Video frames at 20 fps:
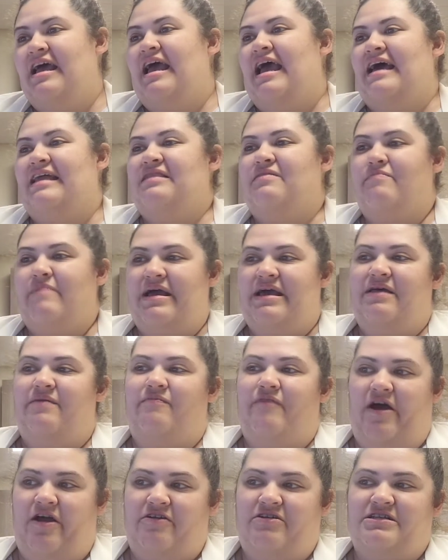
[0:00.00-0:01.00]
and the made-up
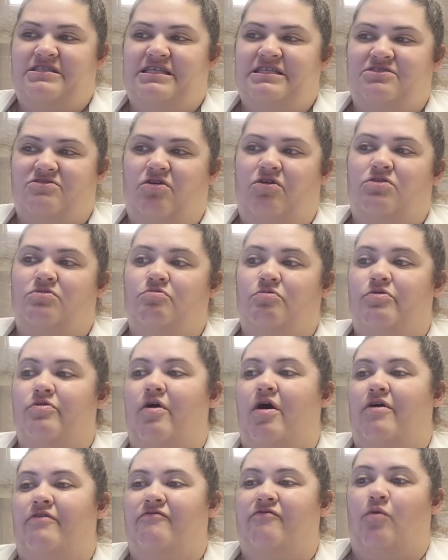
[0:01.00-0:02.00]
virus is called
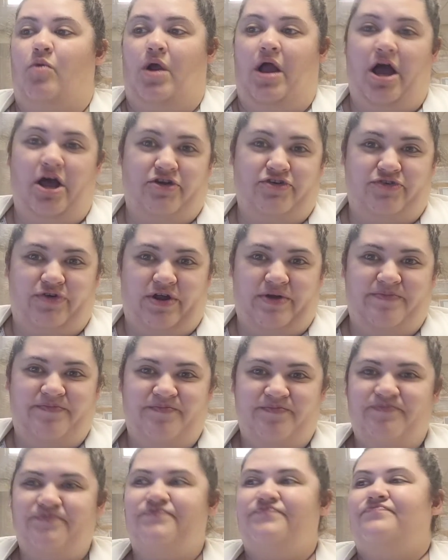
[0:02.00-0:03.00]
Wuhan 400,
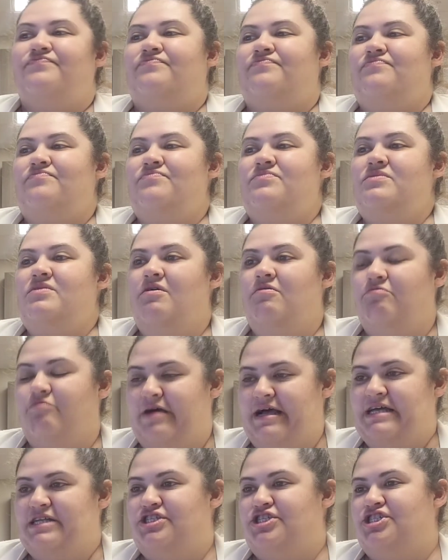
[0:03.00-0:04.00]

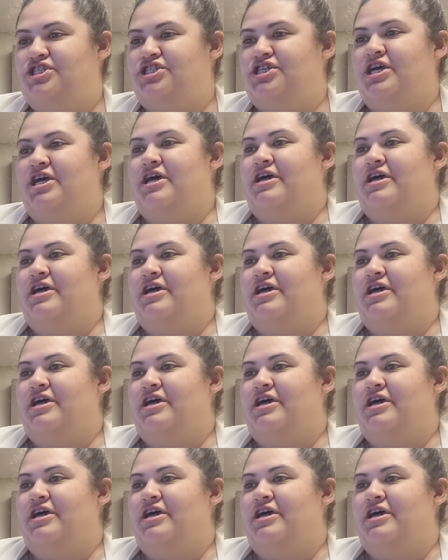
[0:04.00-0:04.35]
which...